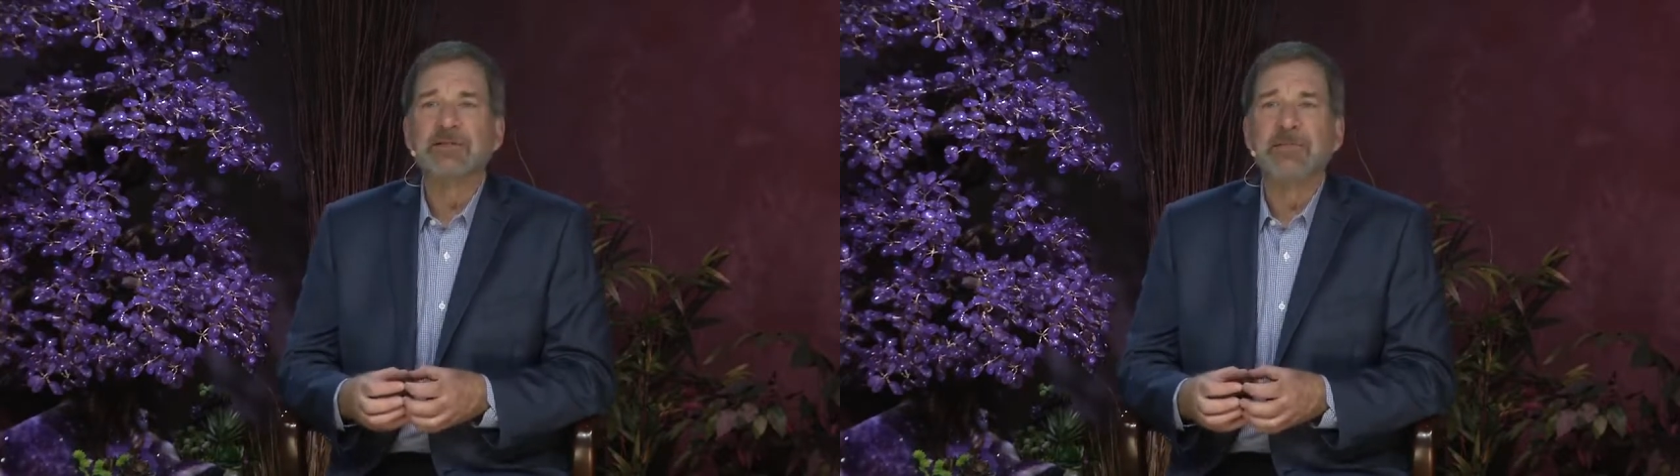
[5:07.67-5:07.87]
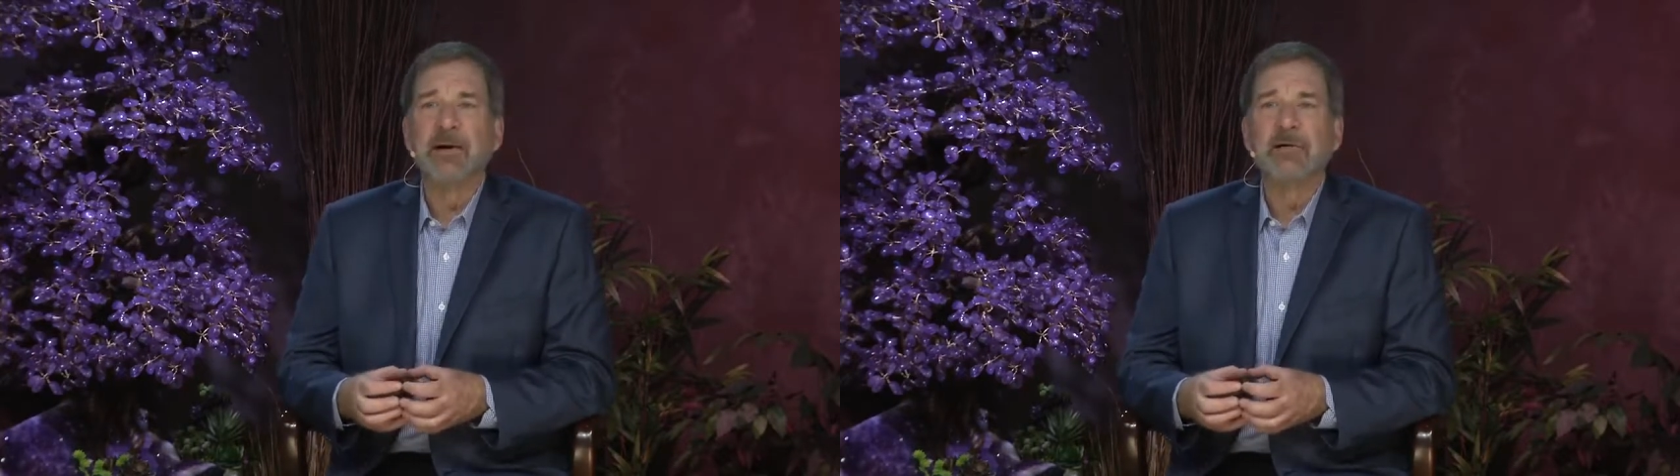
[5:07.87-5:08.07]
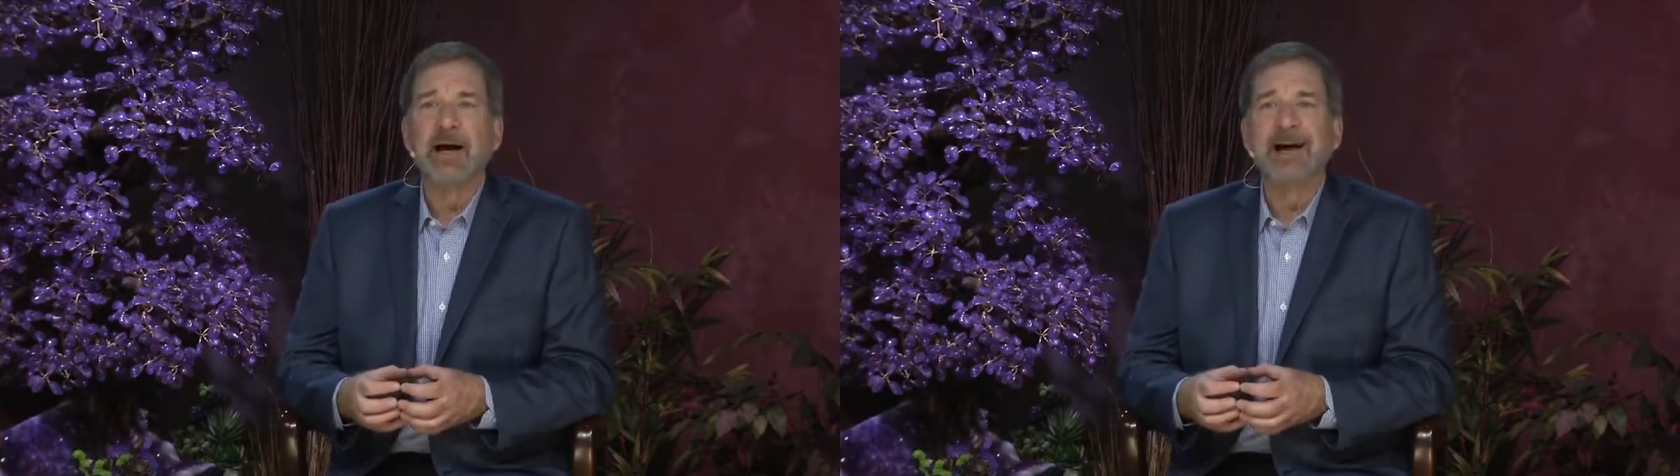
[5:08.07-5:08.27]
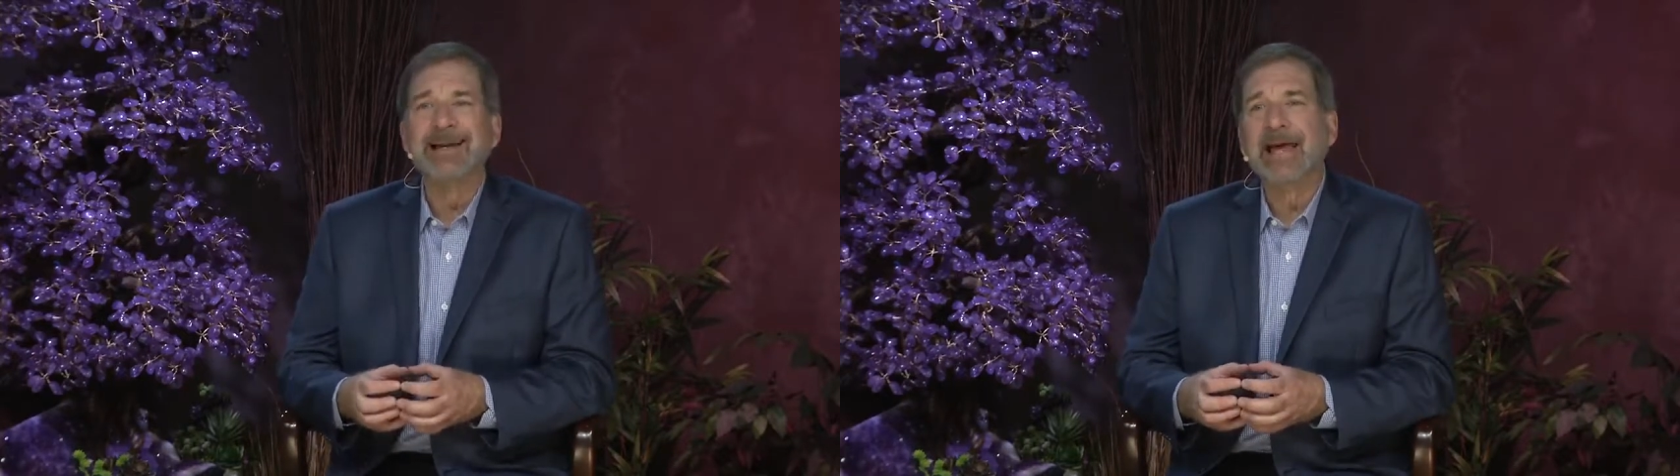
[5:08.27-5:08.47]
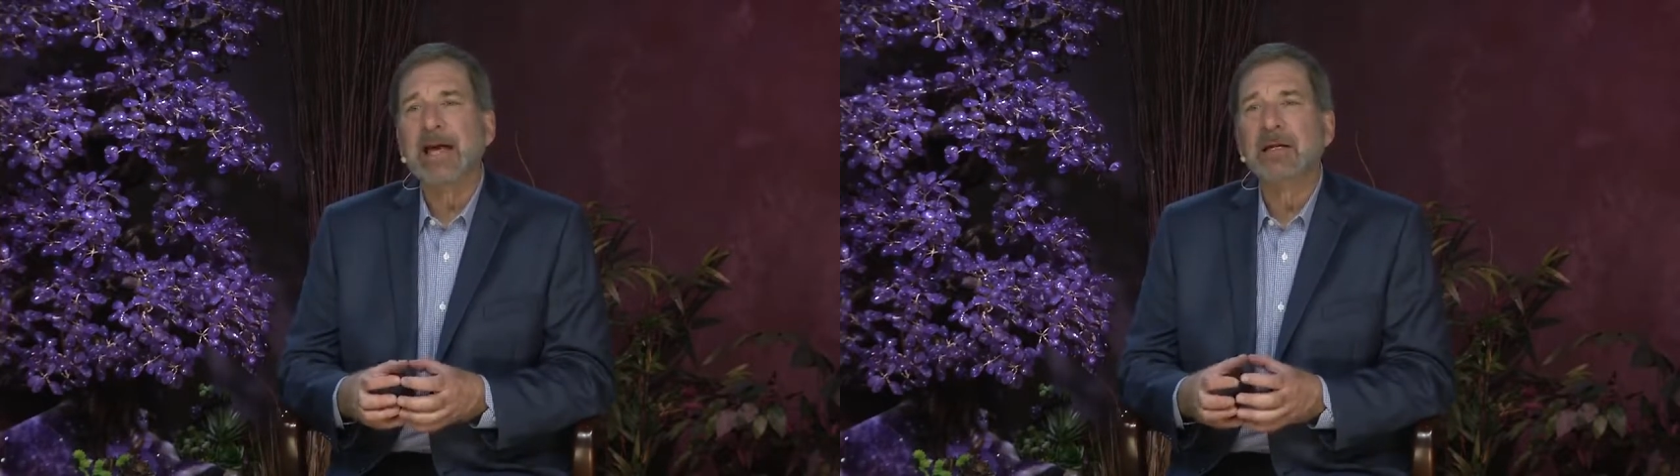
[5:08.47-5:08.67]
about
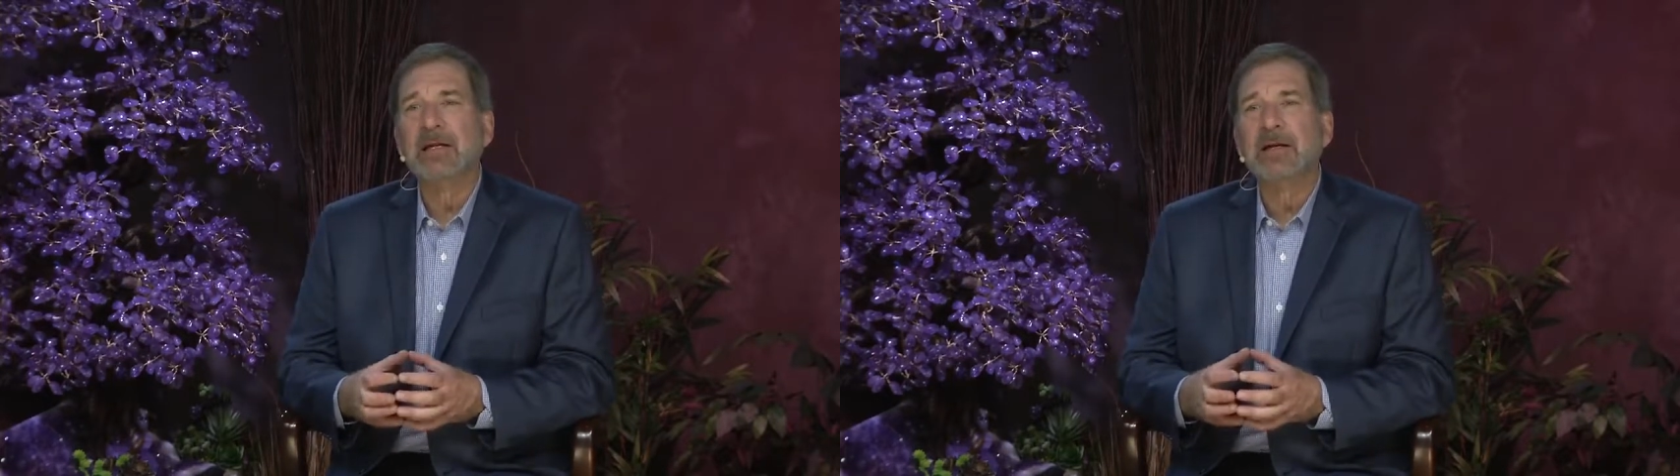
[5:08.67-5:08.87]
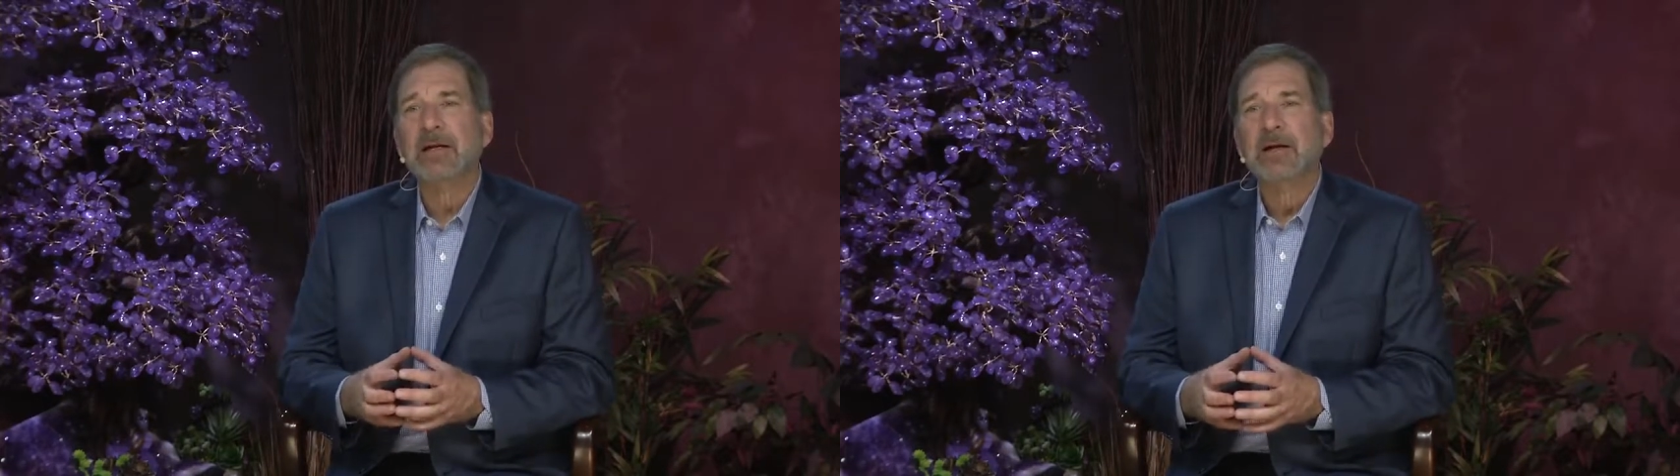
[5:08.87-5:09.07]
God, and